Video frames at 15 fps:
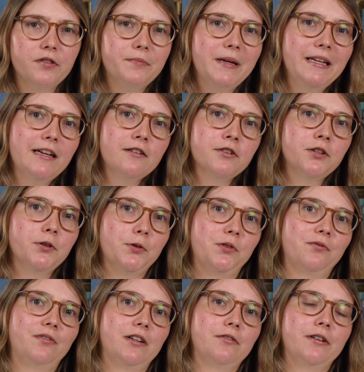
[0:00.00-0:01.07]
the main character is
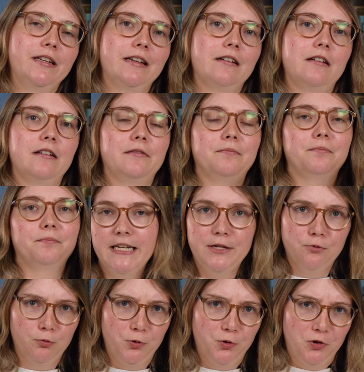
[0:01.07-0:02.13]
very,
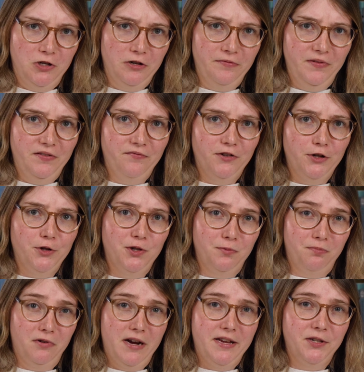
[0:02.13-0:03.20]
he's reserved and very
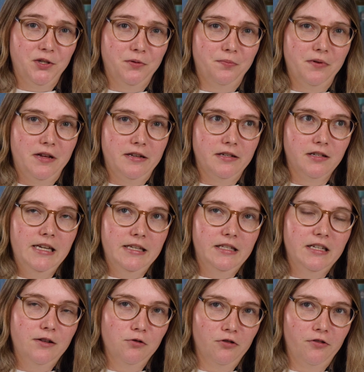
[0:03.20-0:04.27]
suppressed, but his
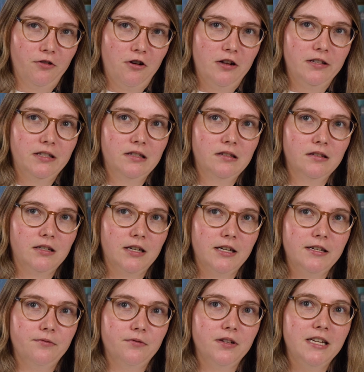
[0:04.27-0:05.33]
inner thoughts
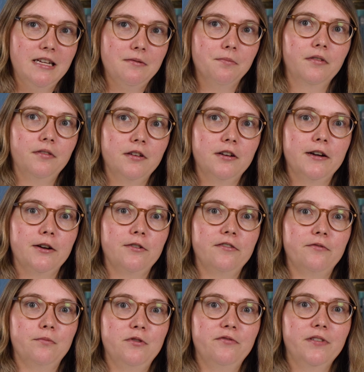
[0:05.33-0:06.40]
kind of keep the
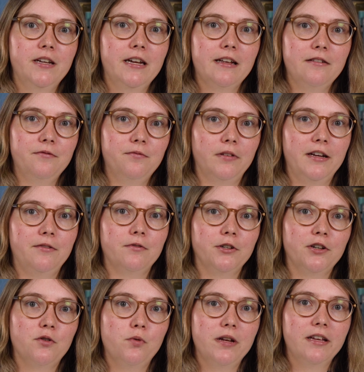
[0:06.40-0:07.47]
narrative moving at a like very
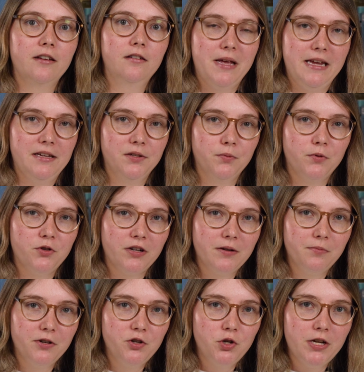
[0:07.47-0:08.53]
quick pace, which I
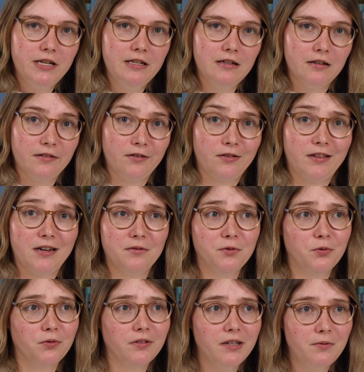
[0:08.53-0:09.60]
appreciated. I thought that
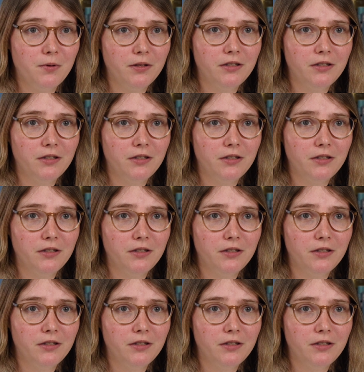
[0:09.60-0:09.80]
was really well